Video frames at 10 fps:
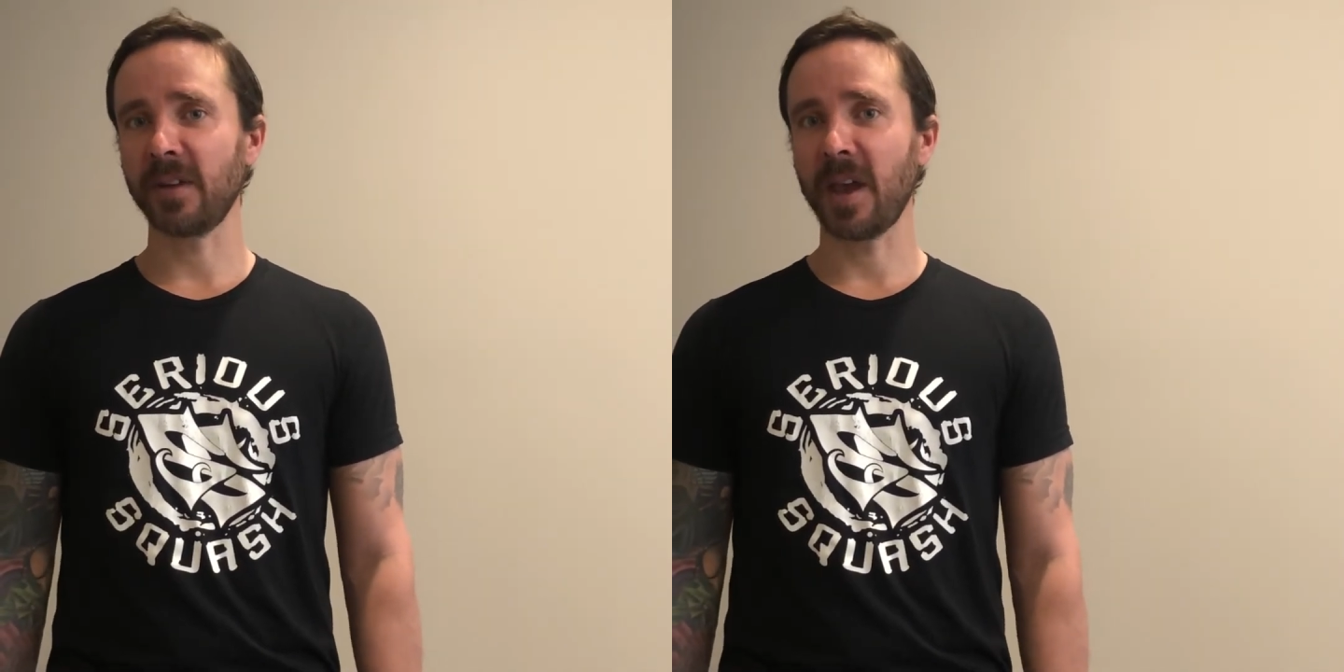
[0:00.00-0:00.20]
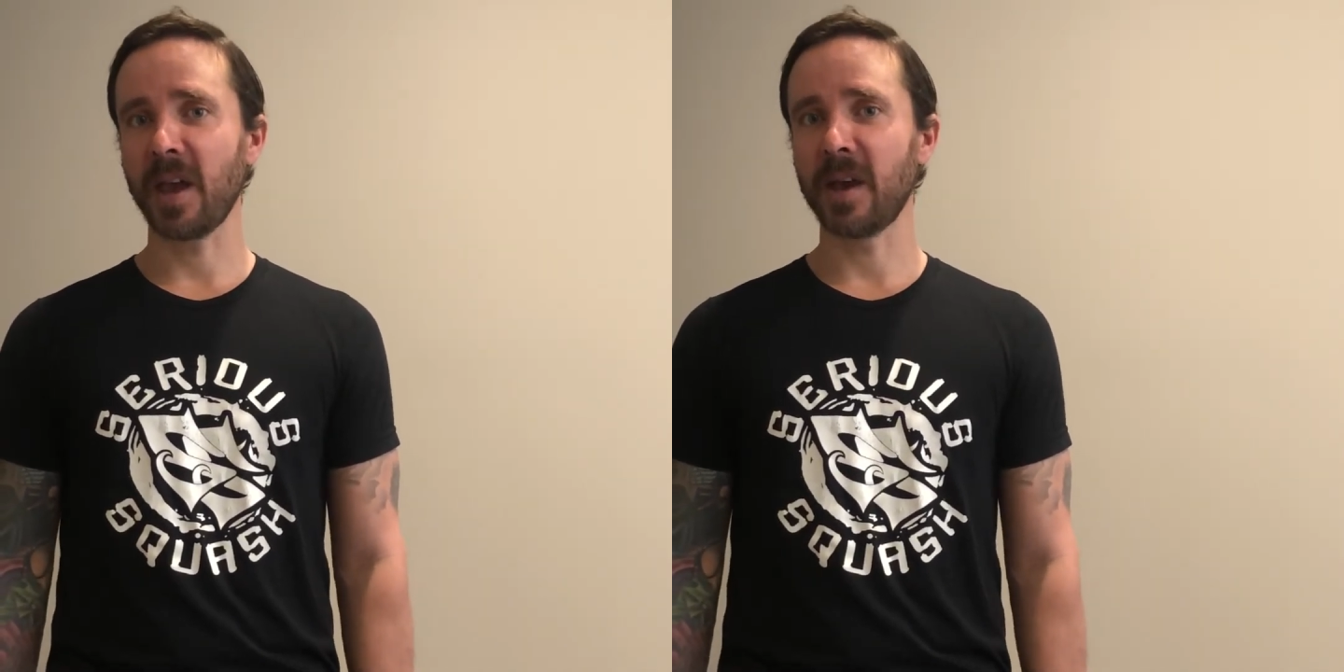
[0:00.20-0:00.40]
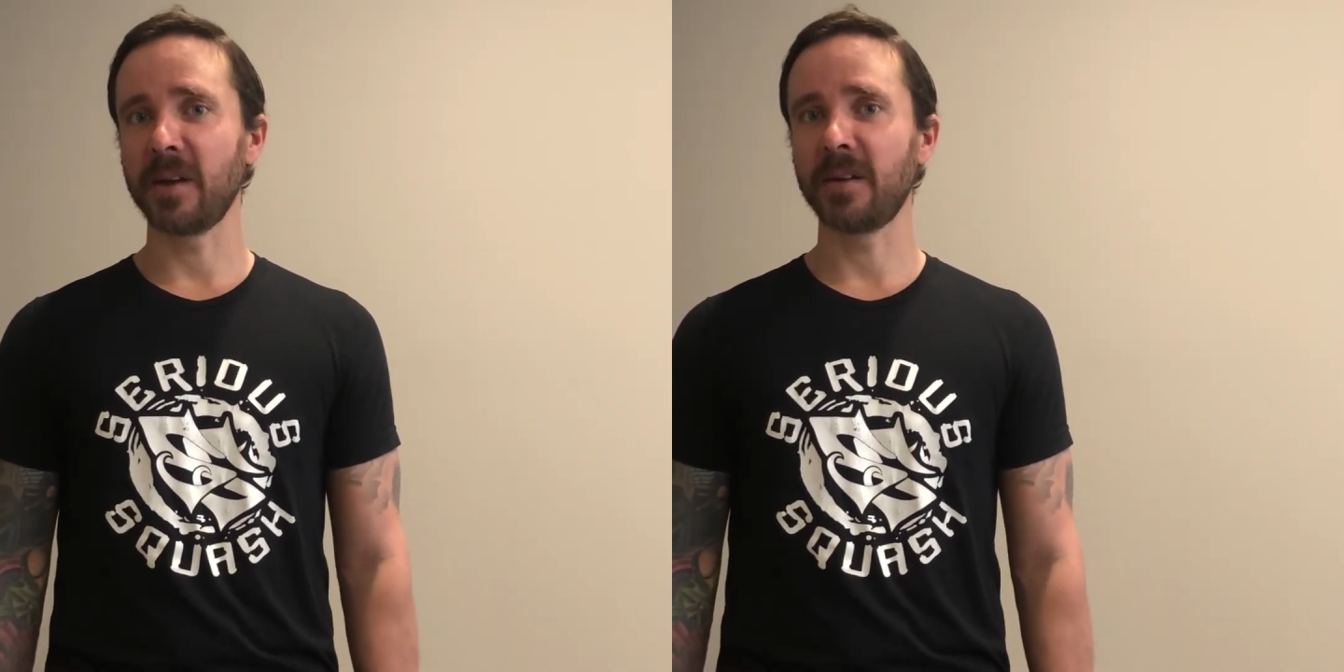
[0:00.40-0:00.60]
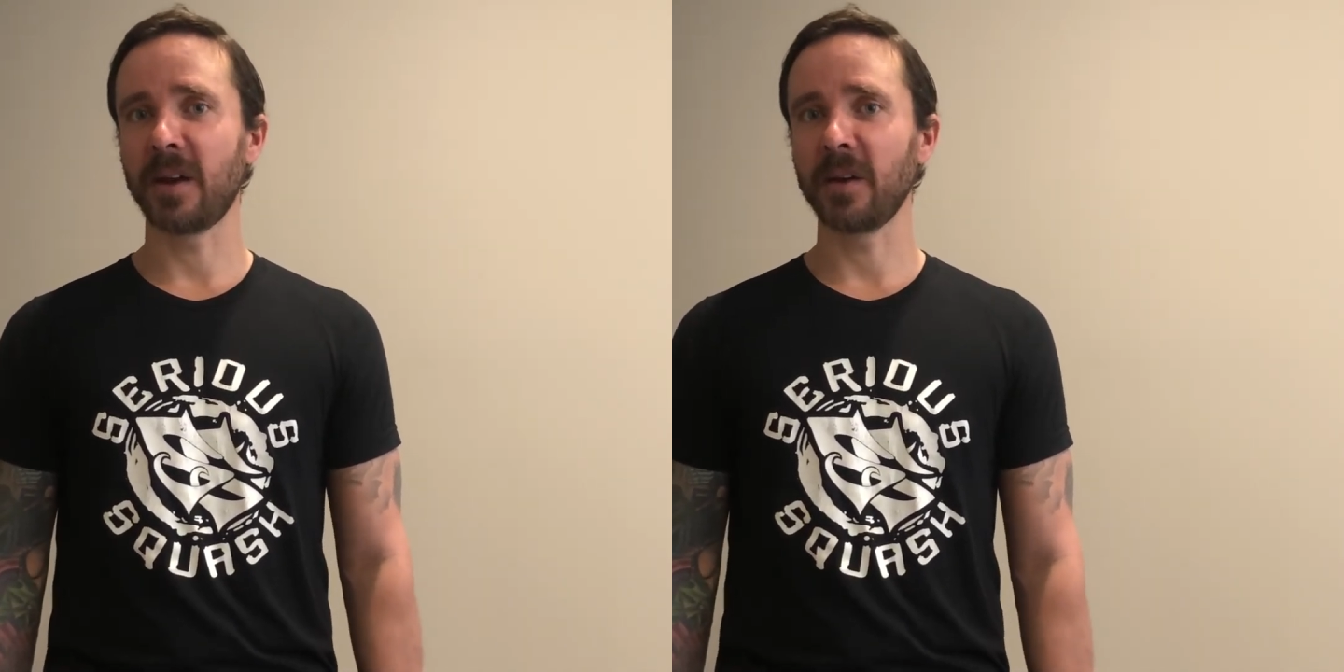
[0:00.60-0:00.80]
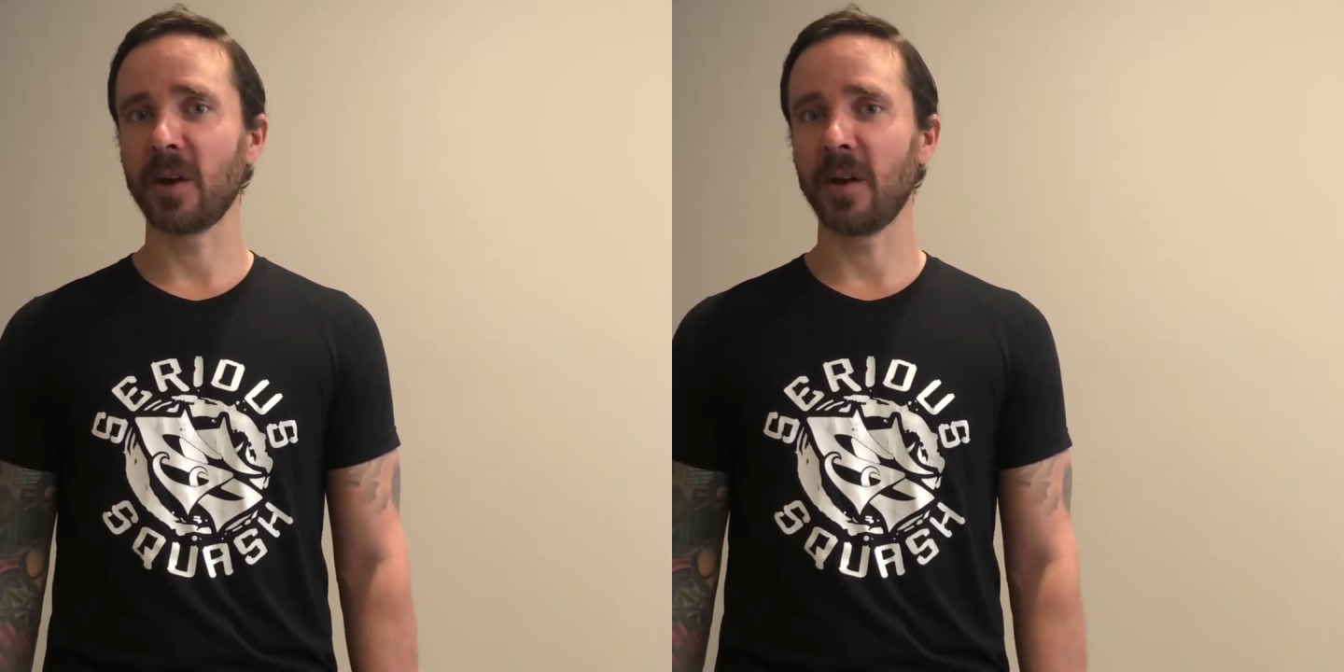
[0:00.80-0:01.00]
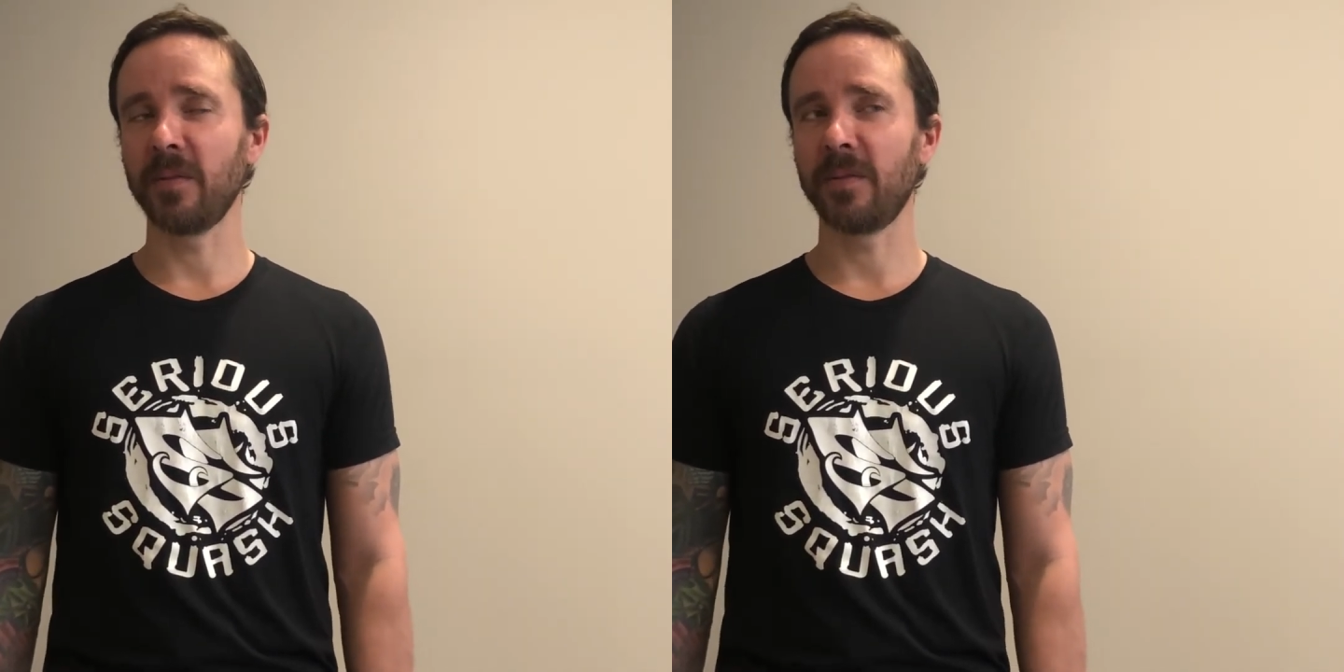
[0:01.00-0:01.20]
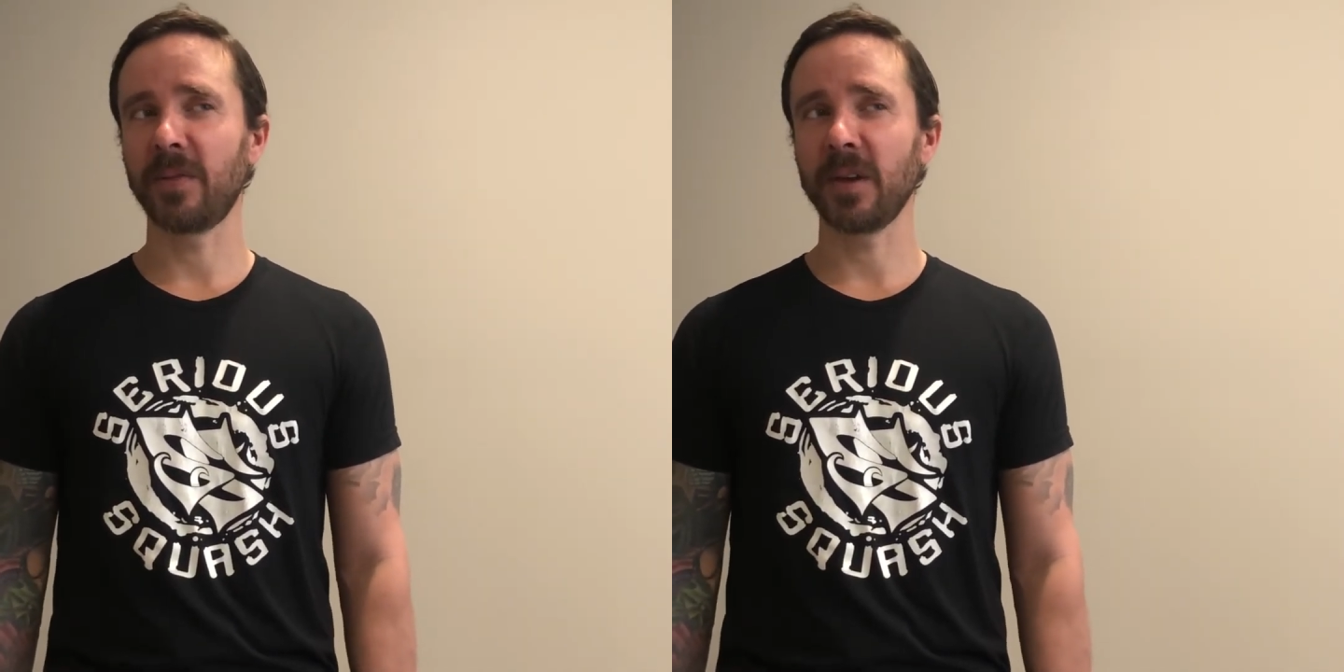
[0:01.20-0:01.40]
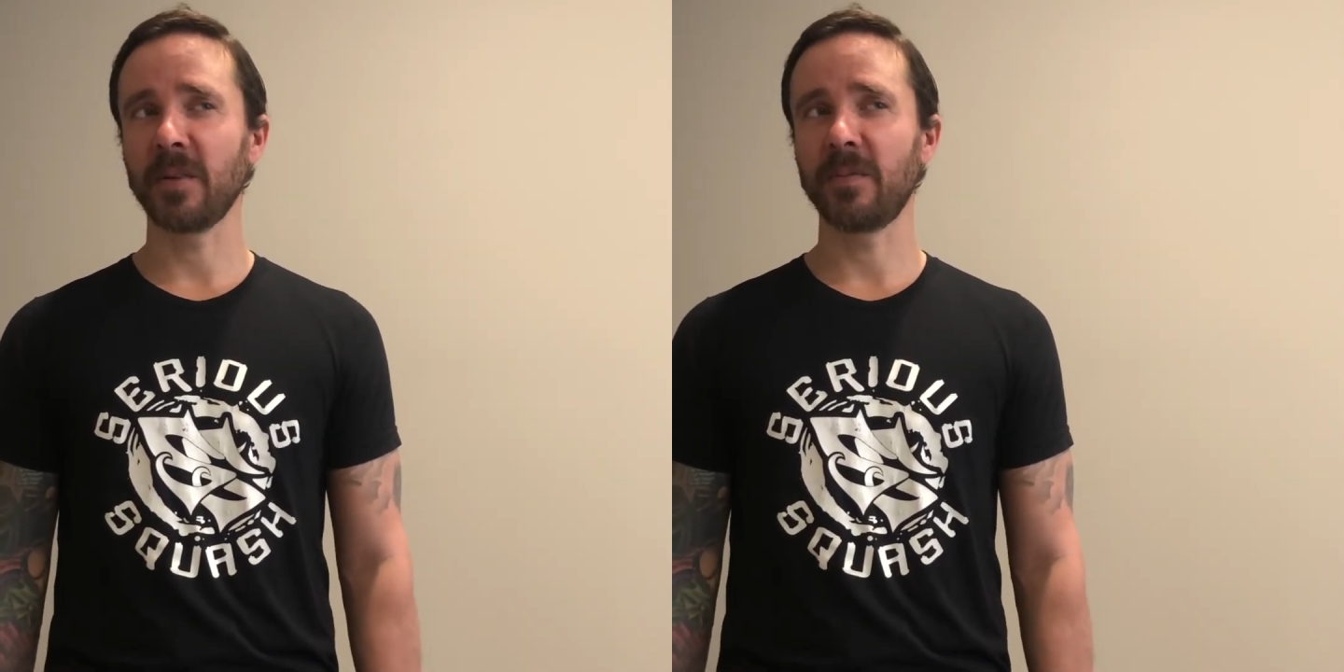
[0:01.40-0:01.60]
and I
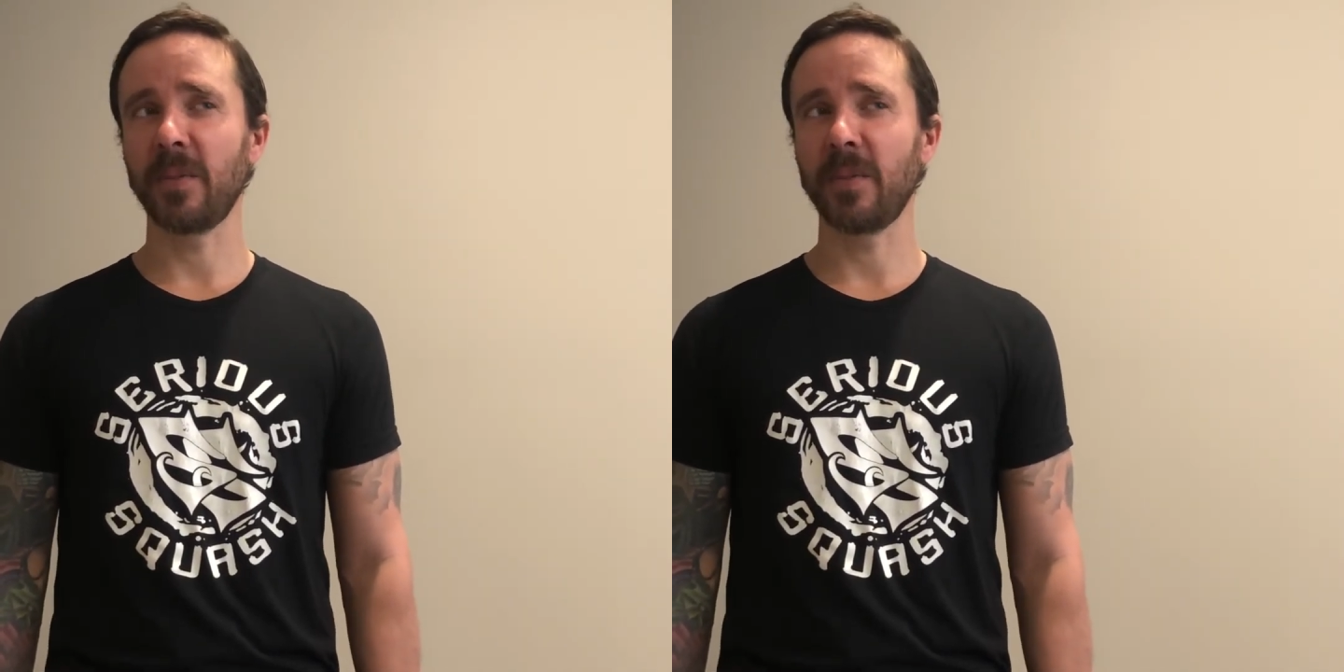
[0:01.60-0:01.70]
think I'm